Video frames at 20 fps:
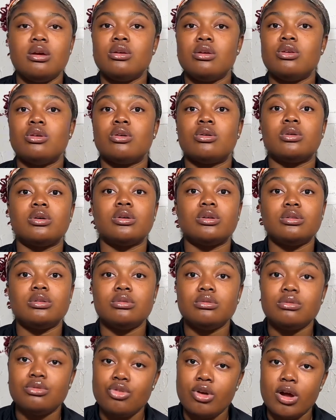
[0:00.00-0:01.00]
your
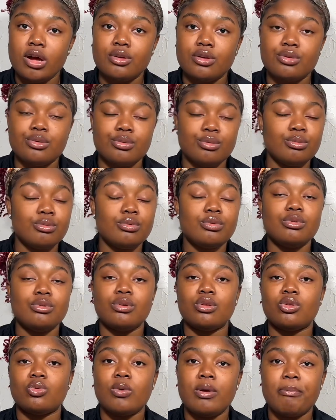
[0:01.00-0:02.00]
tracksuit,
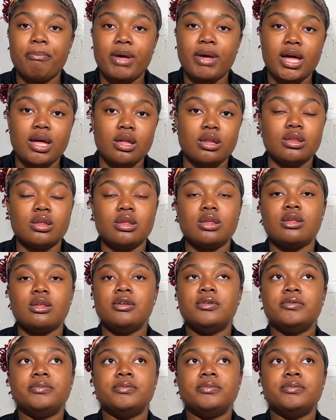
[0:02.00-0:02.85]
your sweatpants,